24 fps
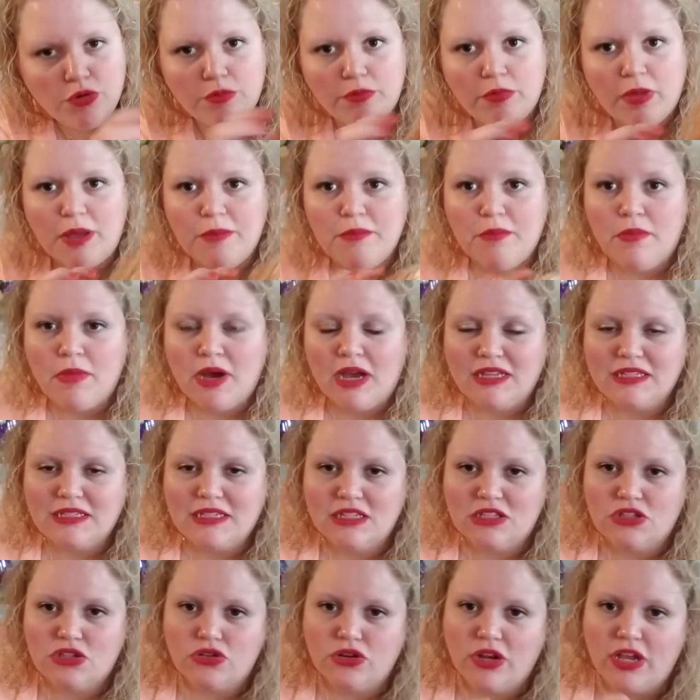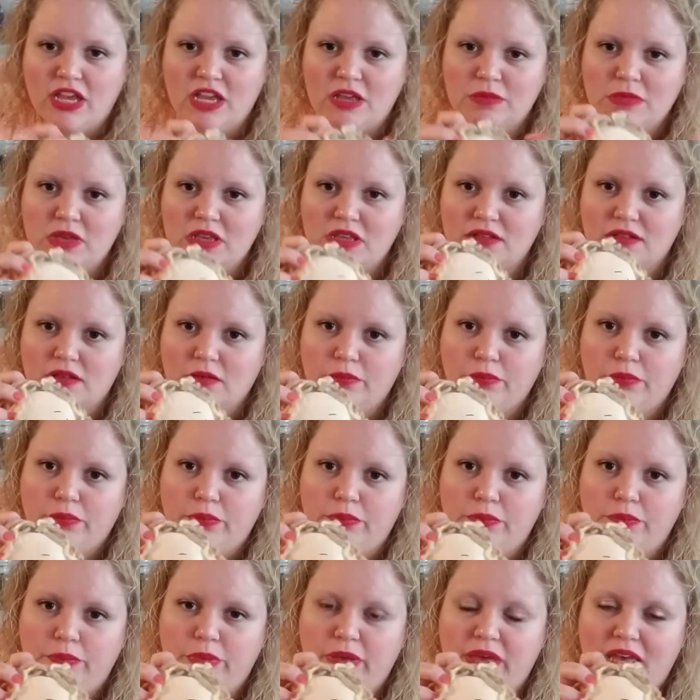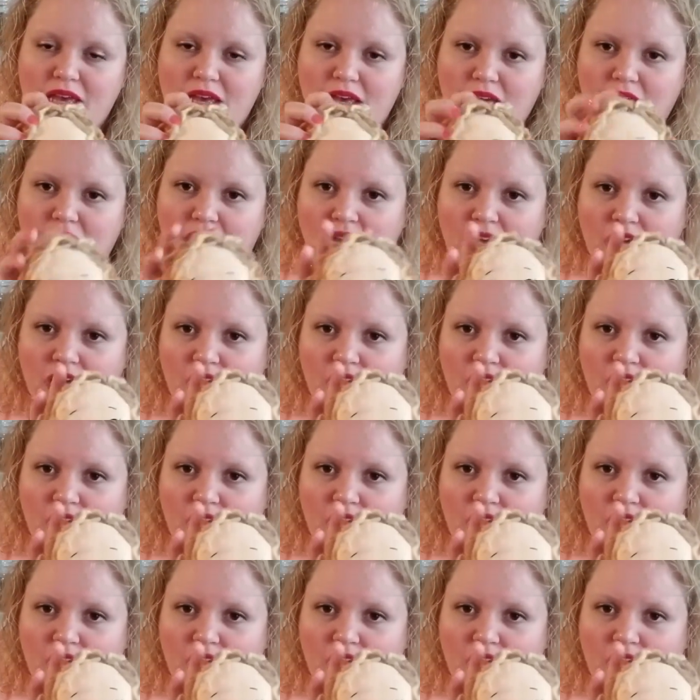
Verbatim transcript: My sister Amy is a big